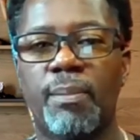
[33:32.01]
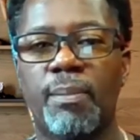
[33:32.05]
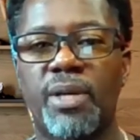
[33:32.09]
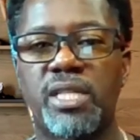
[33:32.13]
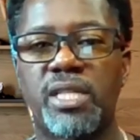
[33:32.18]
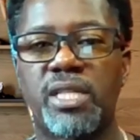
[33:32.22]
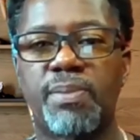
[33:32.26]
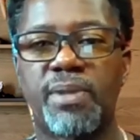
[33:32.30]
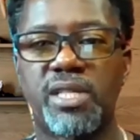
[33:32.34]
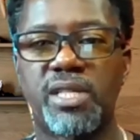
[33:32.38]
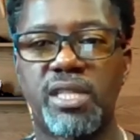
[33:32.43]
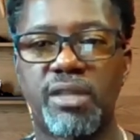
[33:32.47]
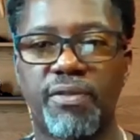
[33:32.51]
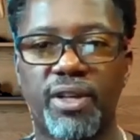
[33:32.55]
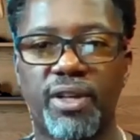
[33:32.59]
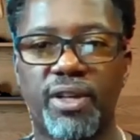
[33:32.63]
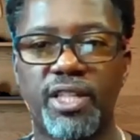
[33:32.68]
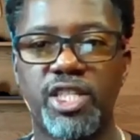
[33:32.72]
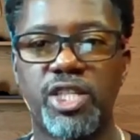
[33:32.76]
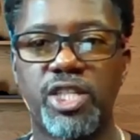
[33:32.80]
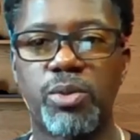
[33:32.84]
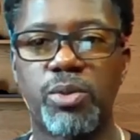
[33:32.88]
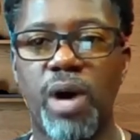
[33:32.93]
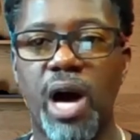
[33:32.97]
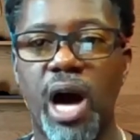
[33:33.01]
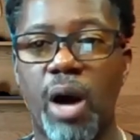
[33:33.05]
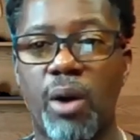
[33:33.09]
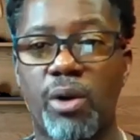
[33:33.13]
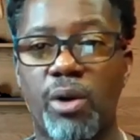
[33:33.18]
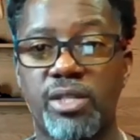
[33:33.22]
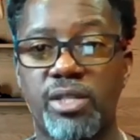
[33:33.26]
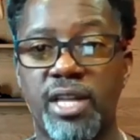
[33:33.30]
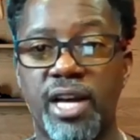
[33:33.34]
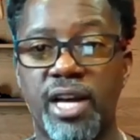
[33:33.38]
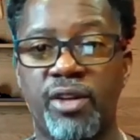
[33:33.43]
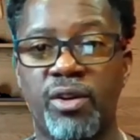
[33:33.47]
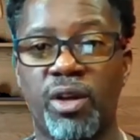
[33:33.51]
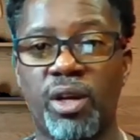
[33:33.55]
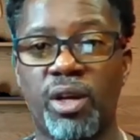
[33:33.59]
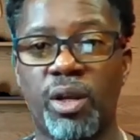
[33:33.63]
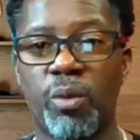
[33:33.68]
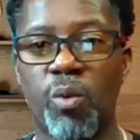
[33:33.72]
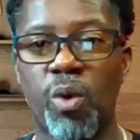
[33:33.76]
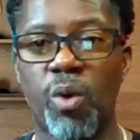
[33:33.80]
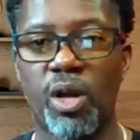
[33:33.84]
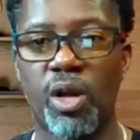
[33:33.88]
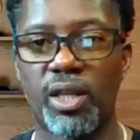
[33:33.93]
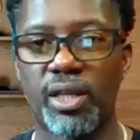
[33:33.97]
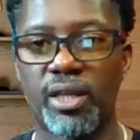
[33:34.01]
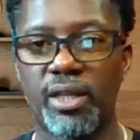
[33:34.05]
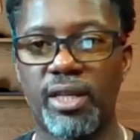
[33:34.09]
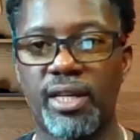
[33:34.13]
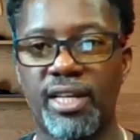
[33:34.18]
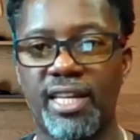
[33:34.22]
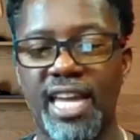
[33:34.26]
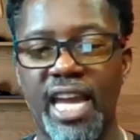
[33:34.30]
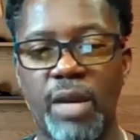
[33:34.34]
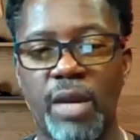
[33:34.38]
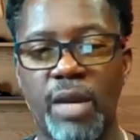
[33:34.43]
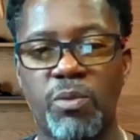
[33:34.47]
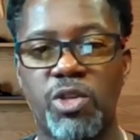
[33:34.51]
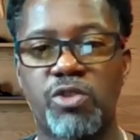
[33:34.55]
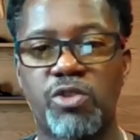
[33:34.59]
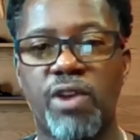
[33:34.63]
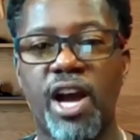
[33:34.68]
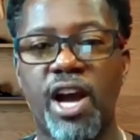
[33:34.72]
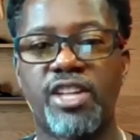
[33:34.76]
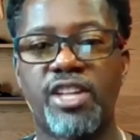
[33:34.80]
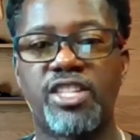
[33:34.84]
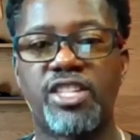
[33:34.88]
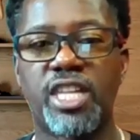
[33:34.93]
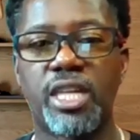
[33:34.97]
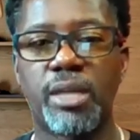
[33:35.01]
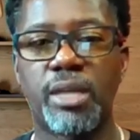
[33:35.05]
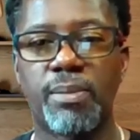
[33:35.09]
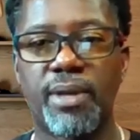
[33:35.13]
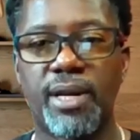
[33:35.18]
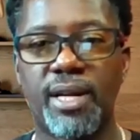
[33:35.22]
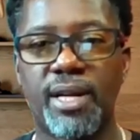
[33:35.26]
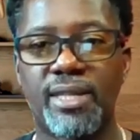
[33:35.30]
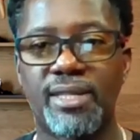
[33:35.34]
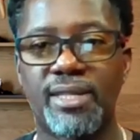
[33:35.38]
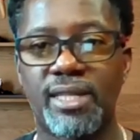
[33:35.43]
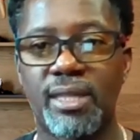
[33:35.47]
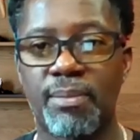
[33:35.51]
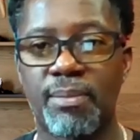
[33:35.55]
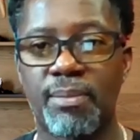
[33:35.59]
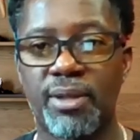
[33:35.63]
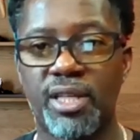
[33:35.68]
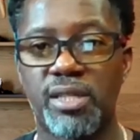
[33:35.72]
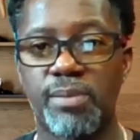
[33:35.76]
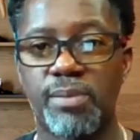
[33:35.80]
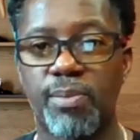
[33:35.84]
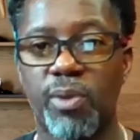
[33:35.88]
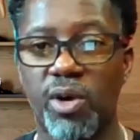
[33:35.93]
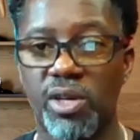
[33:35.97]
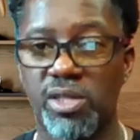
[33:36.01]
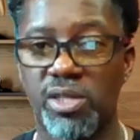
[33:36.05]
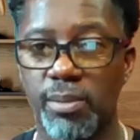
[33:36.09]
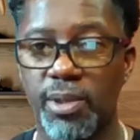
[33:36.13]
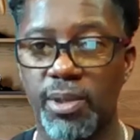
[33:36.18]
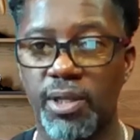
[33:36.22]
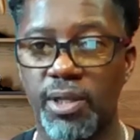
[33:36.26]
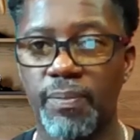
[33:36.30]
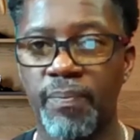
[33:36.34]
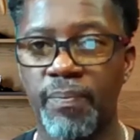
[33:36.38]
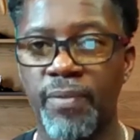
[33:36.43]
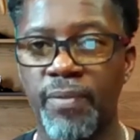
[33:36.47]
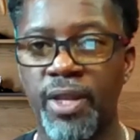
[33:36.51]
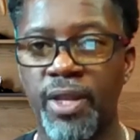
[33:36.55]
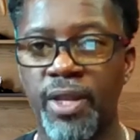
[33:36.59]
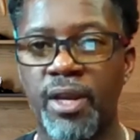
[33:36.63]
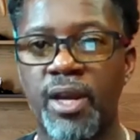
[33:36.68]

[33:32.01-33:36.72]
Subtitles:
But specifically to our SandDollar wallet, again, we try to keep it as simple as possible.